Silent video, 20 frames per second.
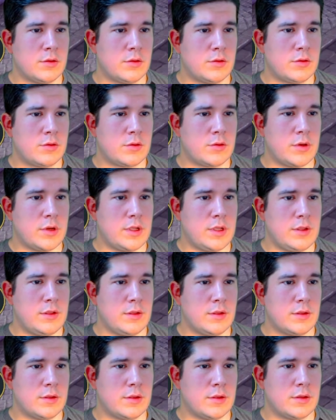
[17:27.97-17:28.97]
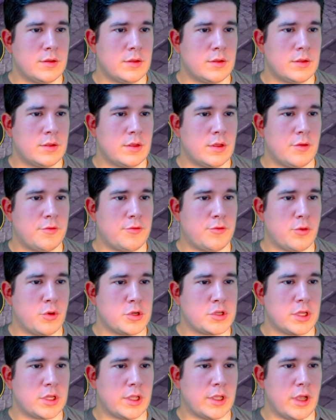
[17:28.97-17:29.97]
3.
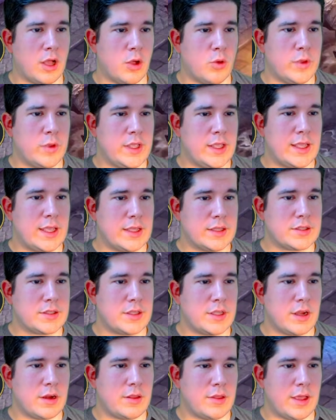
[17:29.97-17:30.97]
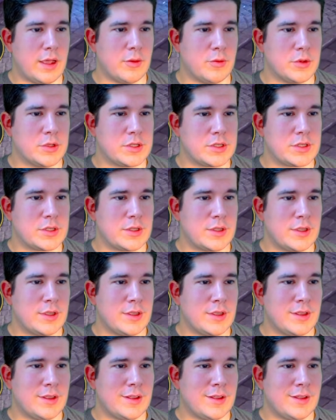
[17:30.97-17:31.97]
Unfortunately, all weak hits there. That was...
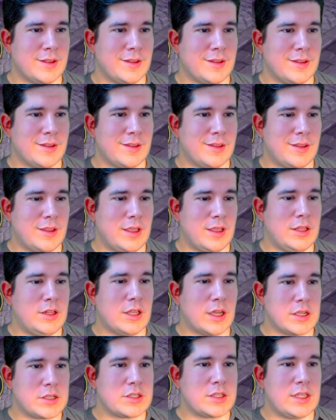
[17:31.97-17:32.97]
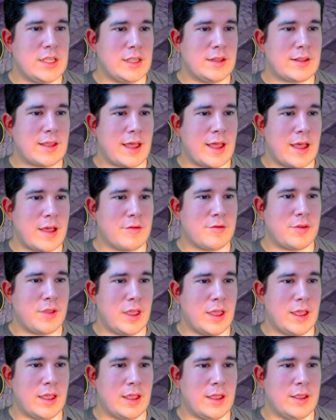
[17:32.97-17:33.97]
He does need to have
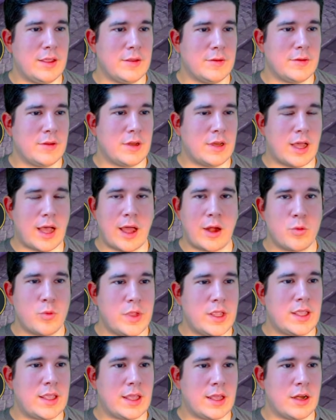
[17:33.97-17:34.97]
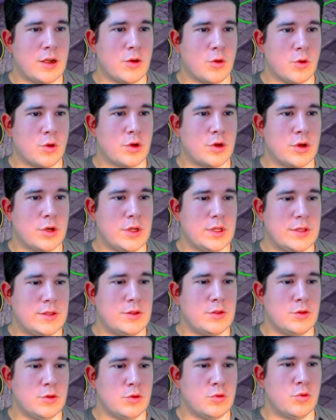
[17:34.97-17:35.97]
a non-weak hit in order
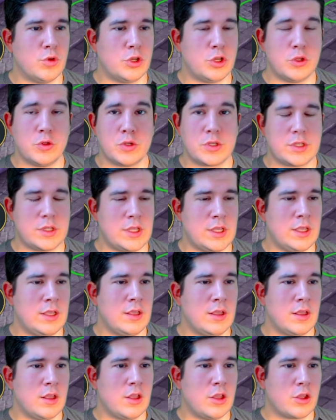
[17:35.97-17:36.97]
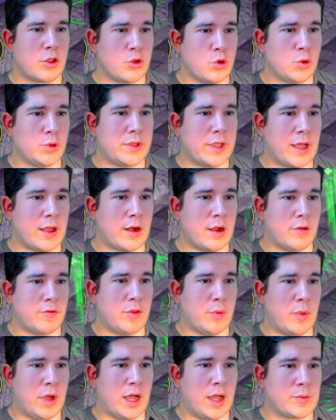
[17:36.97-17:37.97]
to reduce the cooldown of the
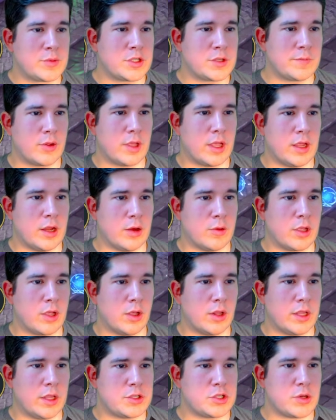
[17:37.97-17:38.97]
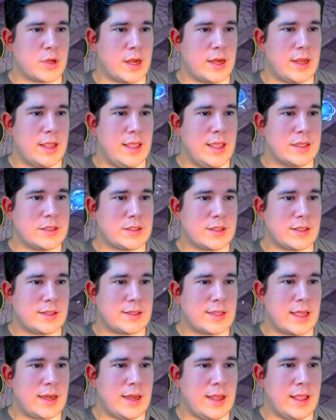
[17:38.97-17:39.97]
bombs. Okay, here we go. Let's try to
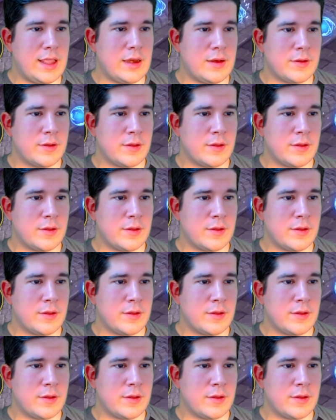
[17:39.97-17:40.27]
insta-detonate.